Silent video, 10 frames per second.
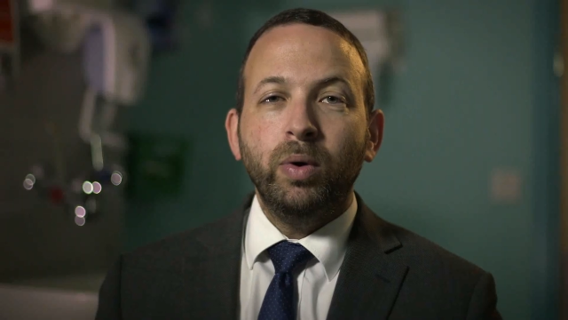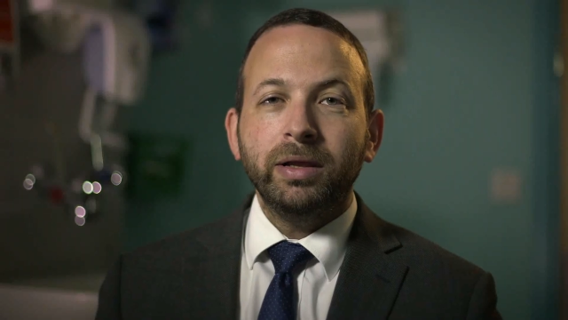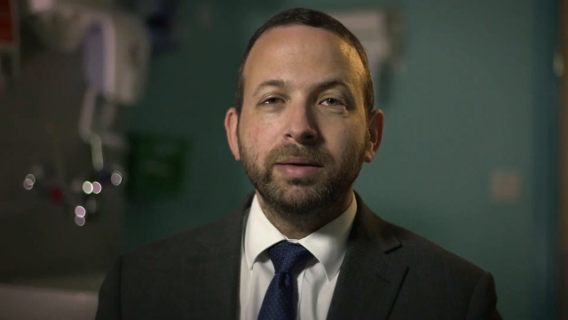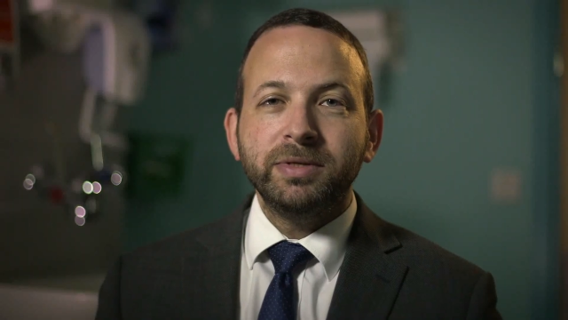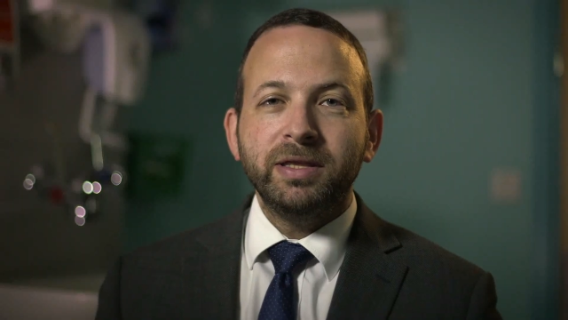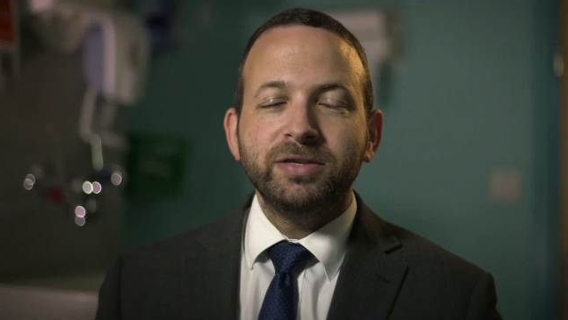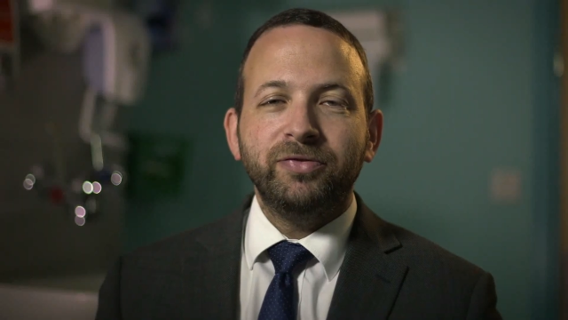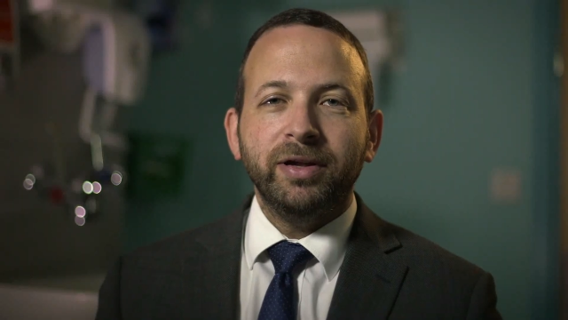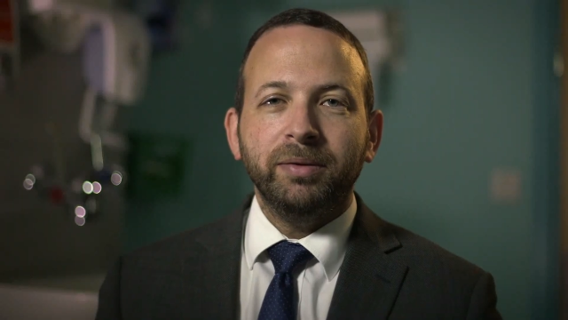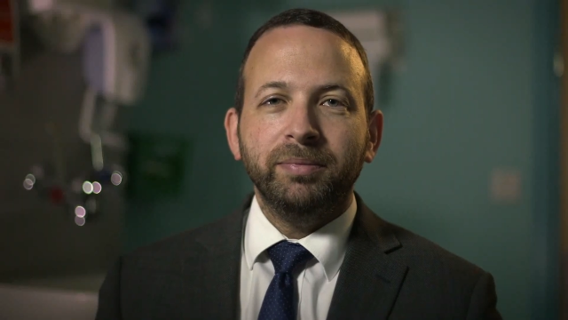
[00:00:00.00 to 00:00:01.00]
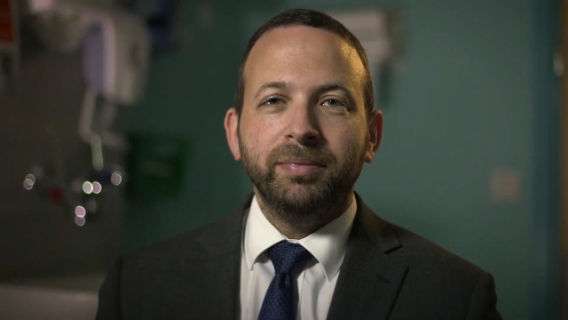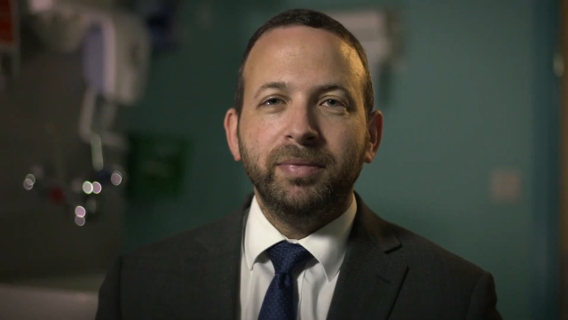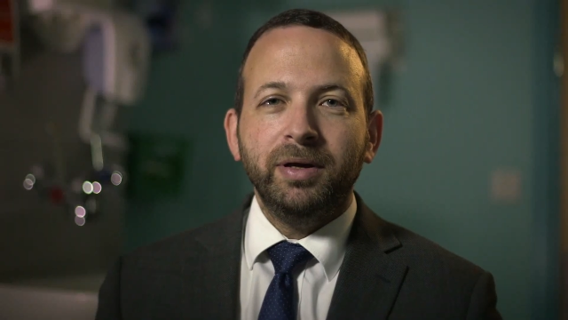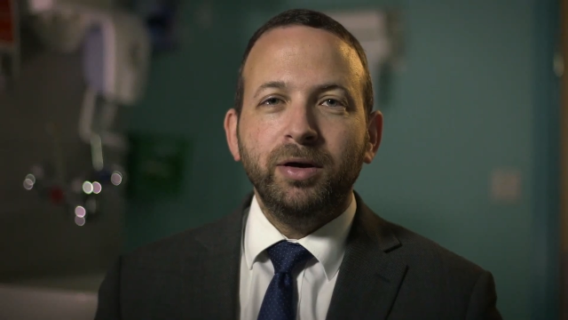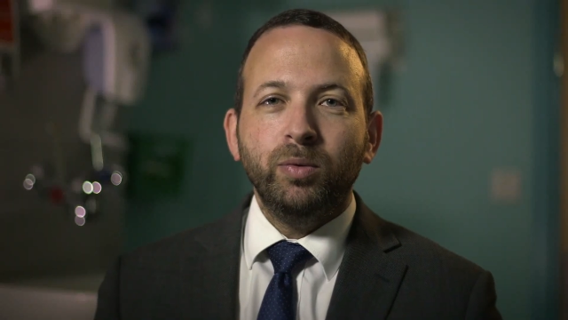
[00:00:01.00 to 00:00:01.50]
Welcome to this film,
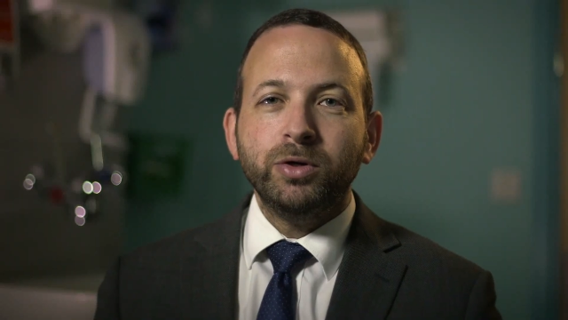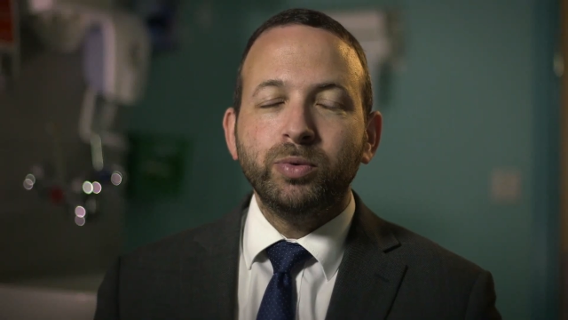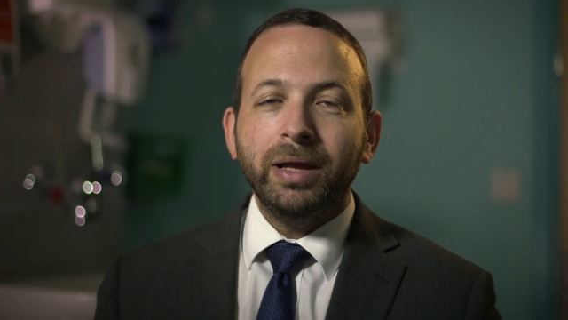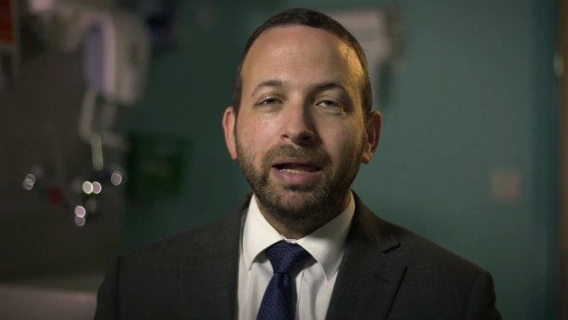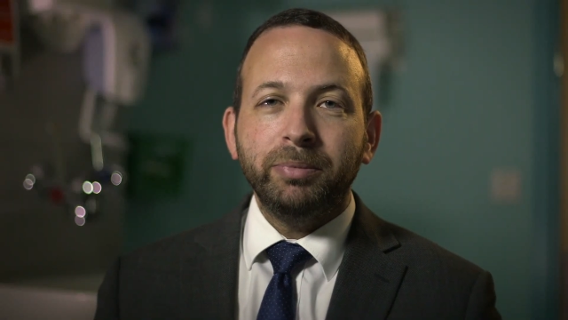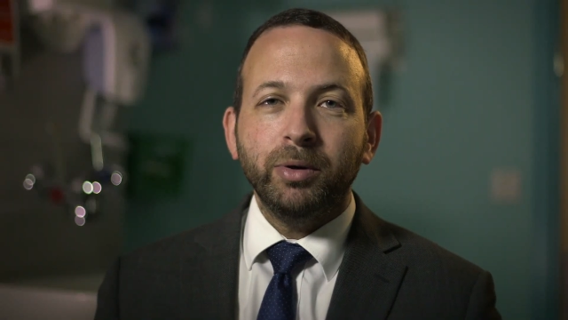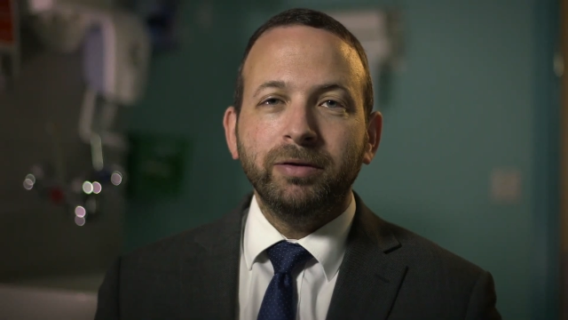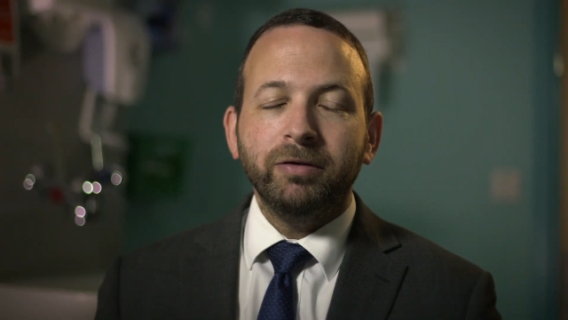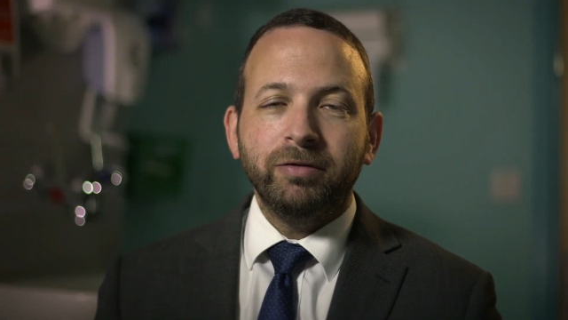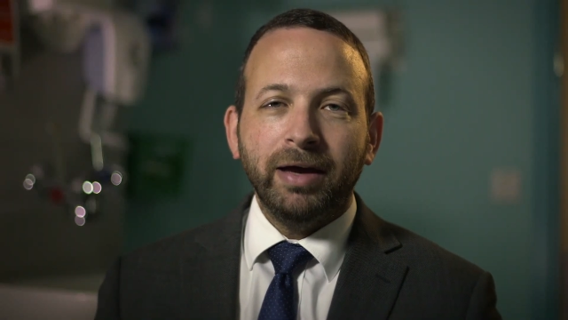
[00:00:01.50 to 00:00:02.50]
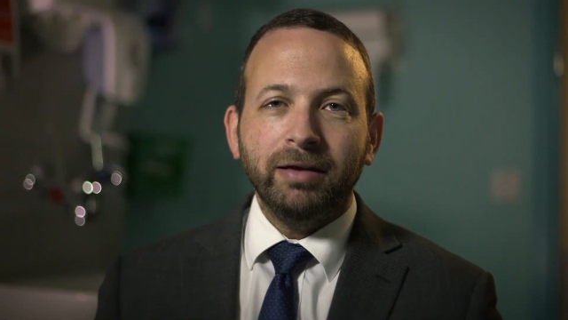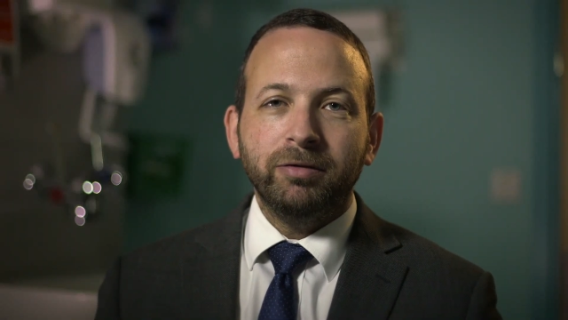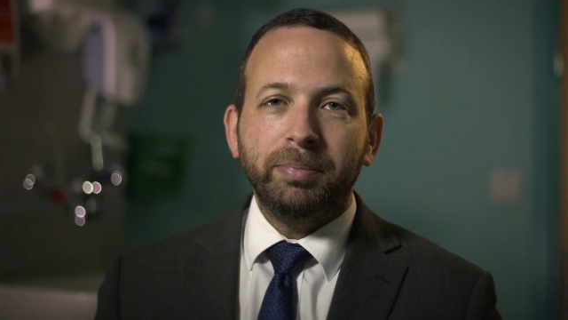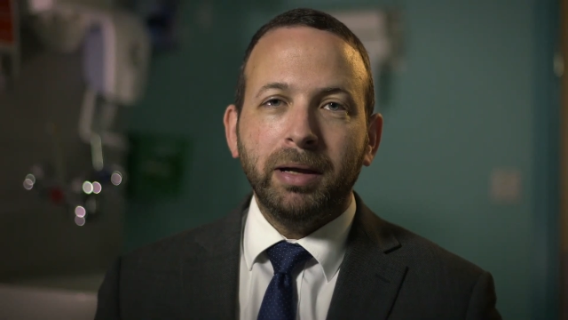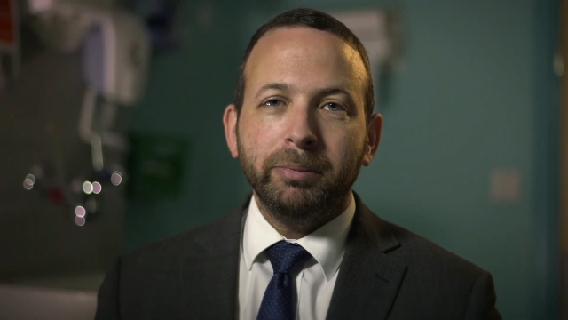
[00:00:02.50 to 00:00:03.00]
which will help you
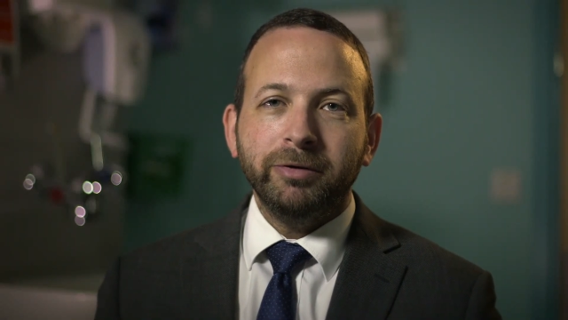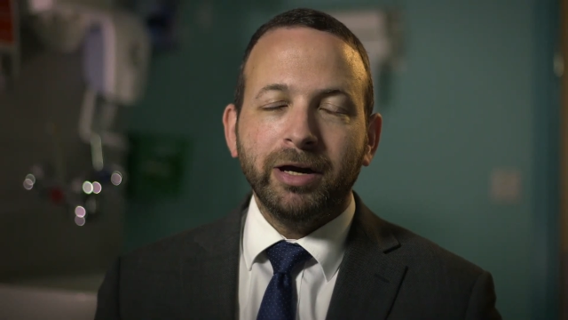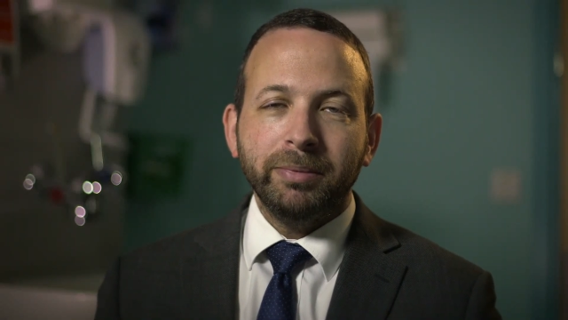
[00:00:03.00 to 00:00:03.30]
understand pulmonary